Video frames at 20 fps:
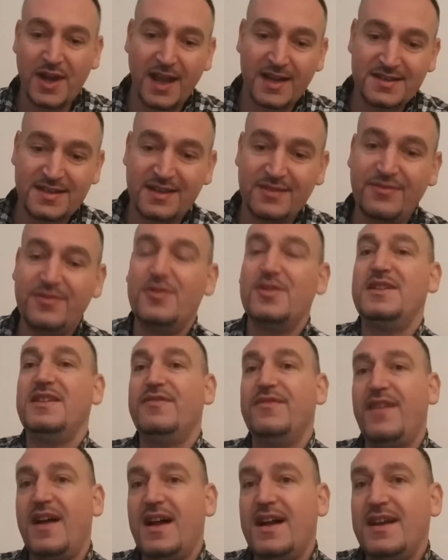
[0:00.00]

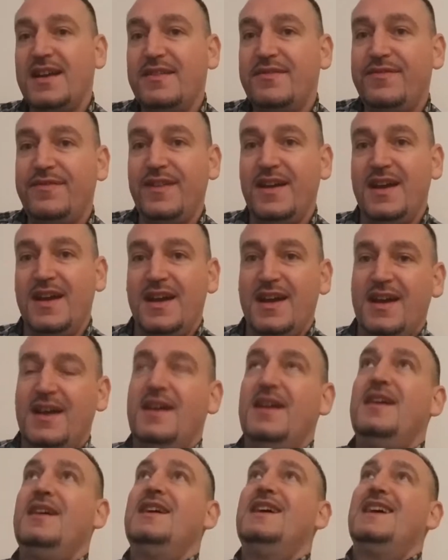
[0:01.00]
1945,
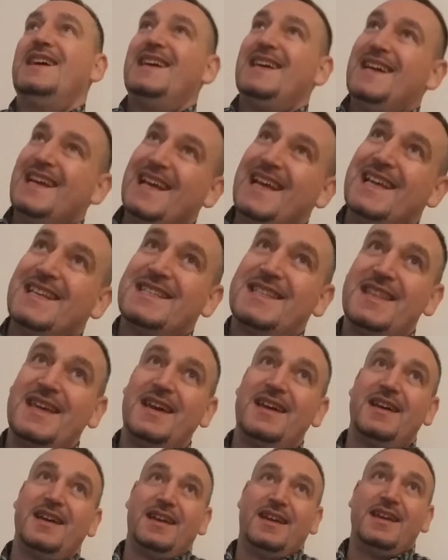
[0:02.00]
is
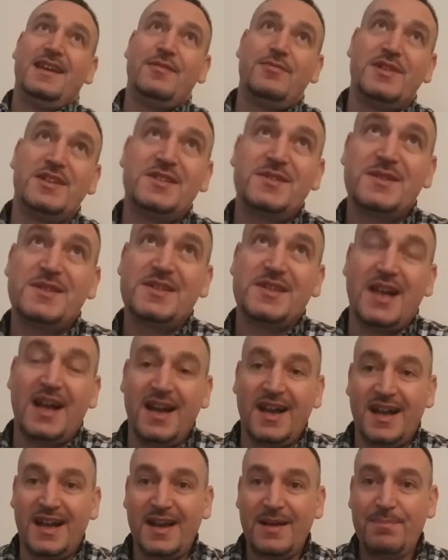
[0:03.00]
that he was
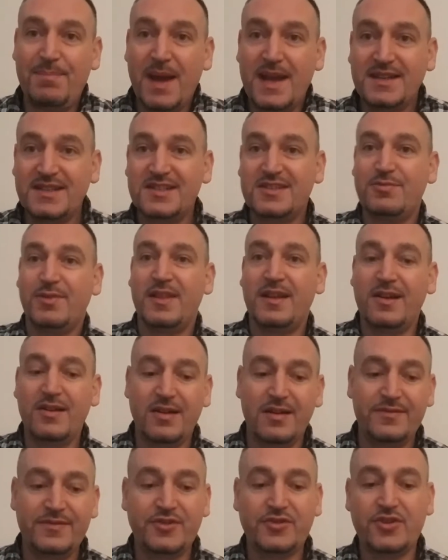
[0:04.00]
based with a
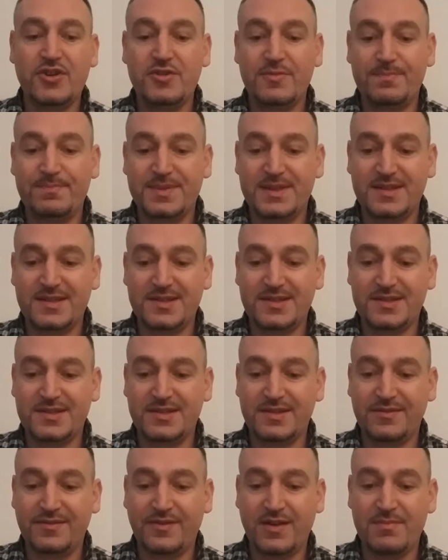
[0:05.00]
lot of troops
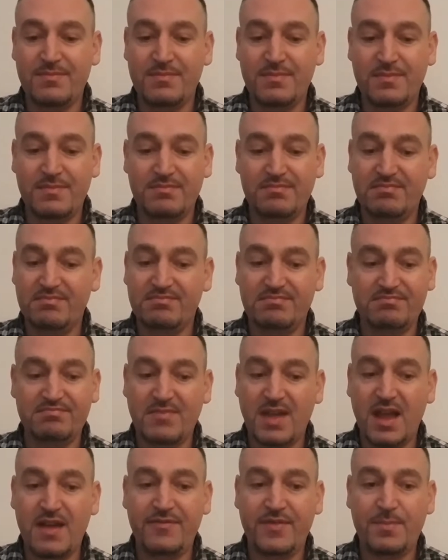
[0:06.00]
from
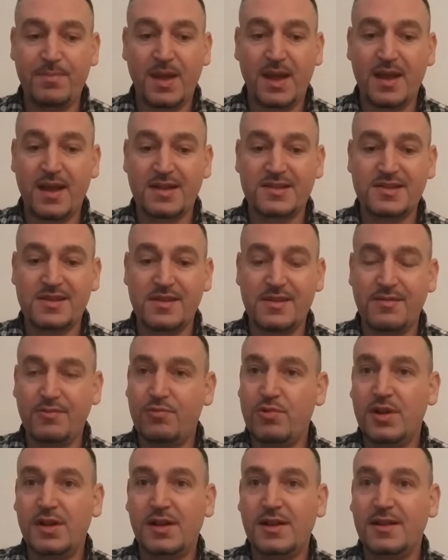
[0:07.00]
other parts of
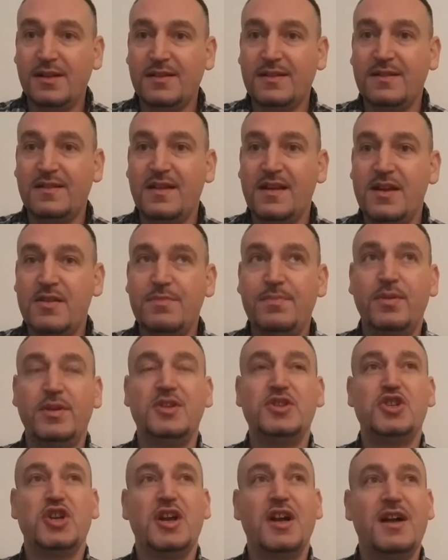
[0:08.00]
the world, you know,
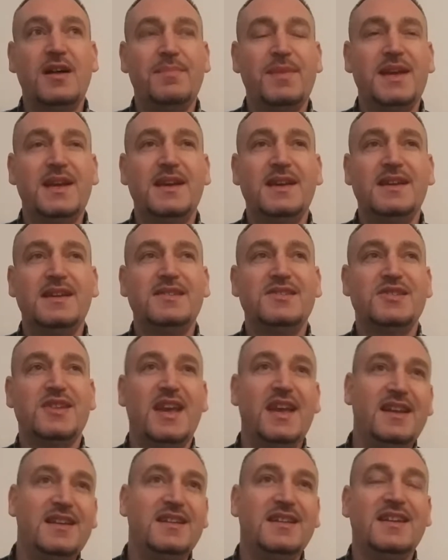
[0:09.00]
Punjabis,
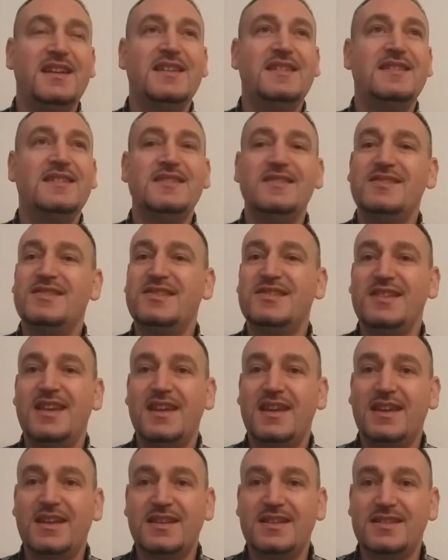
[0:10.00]
Indians,
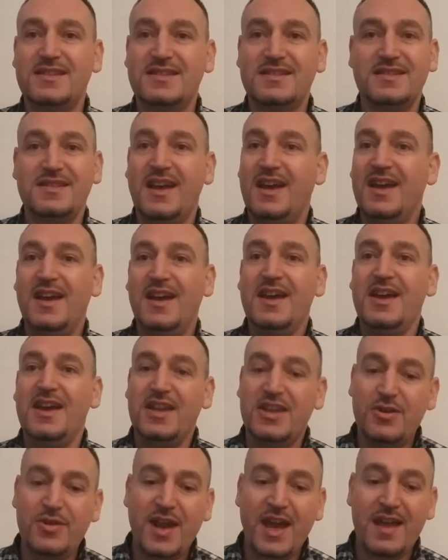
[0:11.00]
Sikhs,
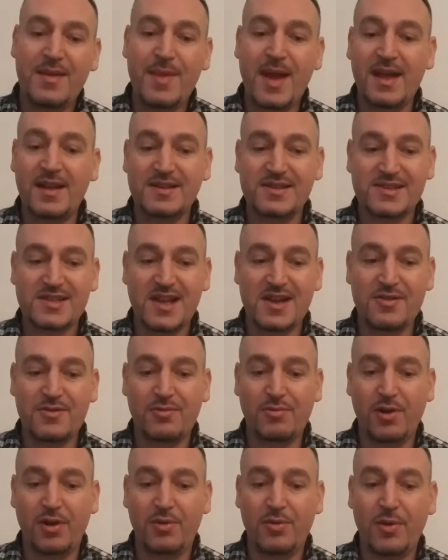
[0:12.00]
you name it. So
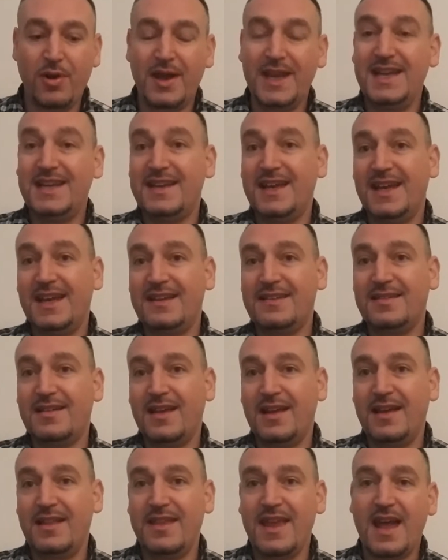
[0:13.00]
what he did
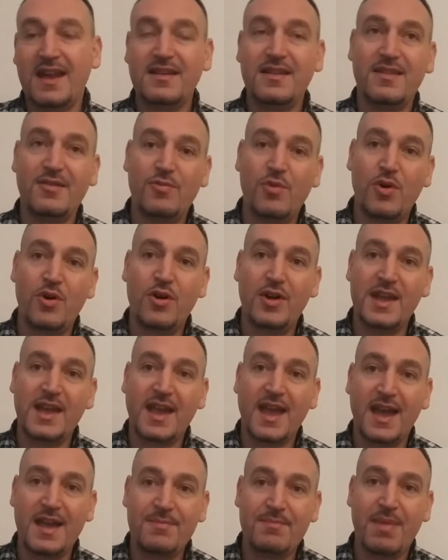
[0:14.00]
at the end of the war, he
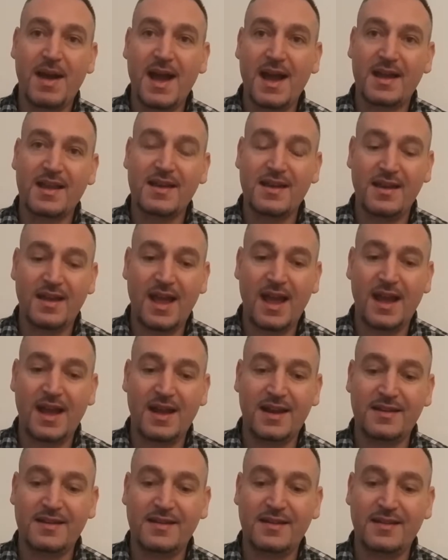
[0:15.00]
came back
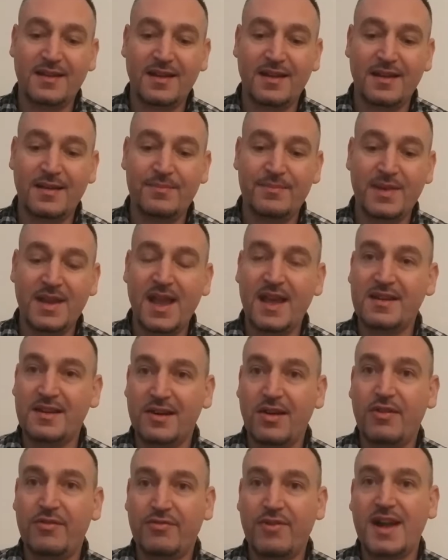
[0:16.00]
and he had a
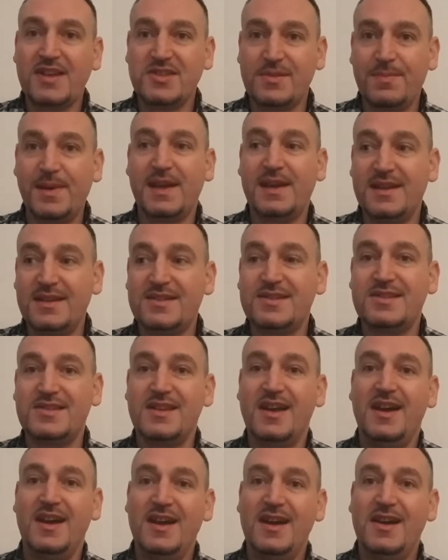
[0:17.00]
lot of recipes
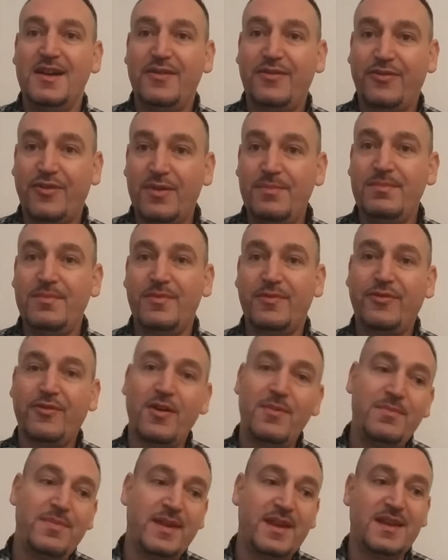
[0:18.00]

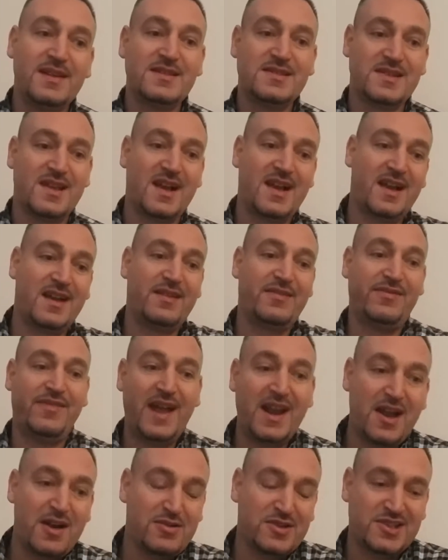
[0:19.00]
from these
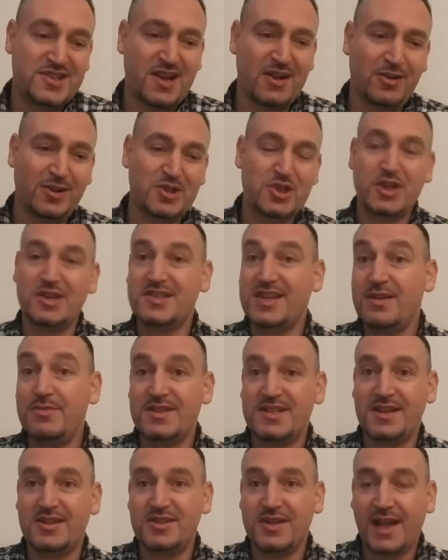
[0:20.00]
fellow soldiers. He
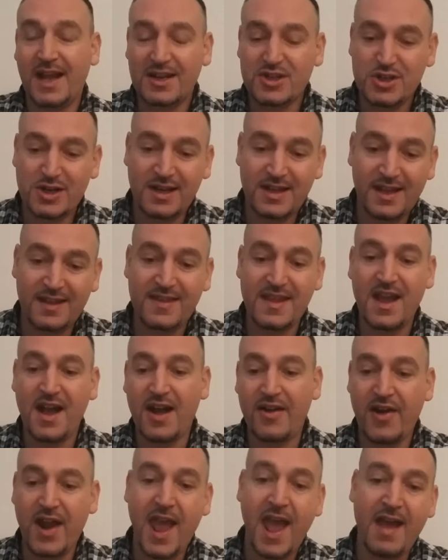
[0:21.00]
was actually in the
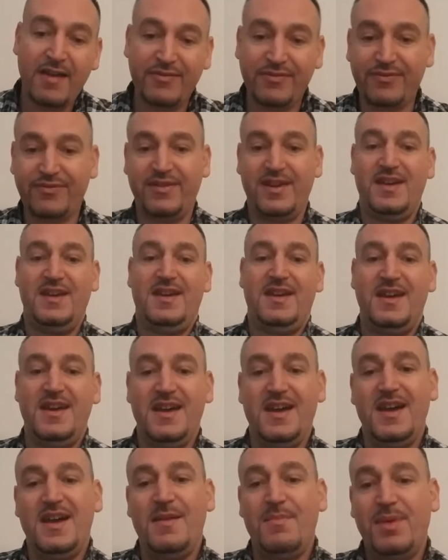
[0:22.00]
RAF,
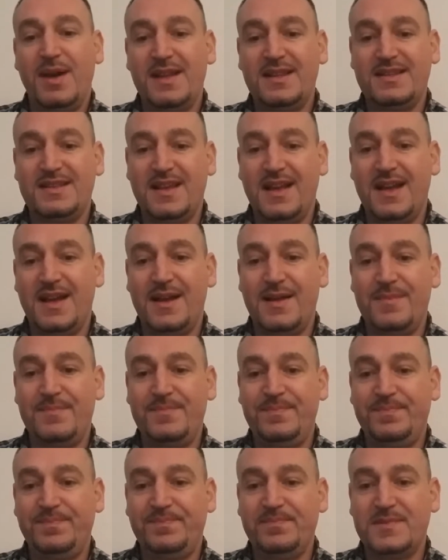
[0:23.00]
but
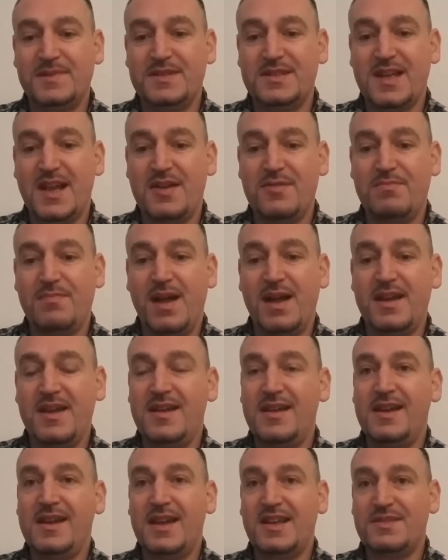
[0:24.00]
so my
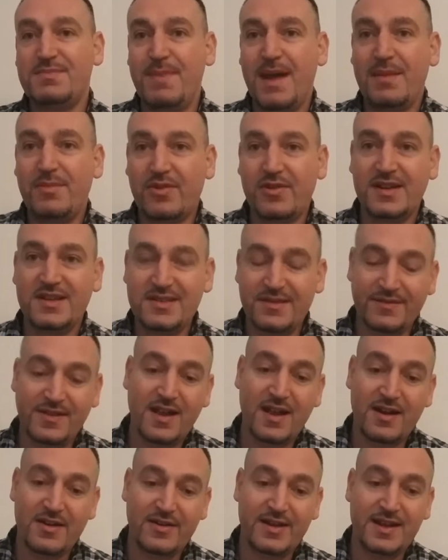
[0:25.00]
earliest memories of
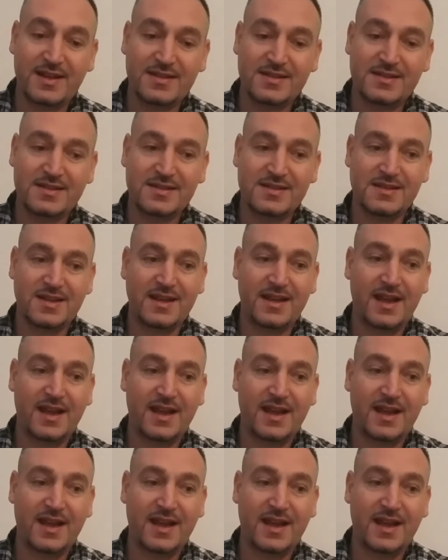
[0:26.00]
curries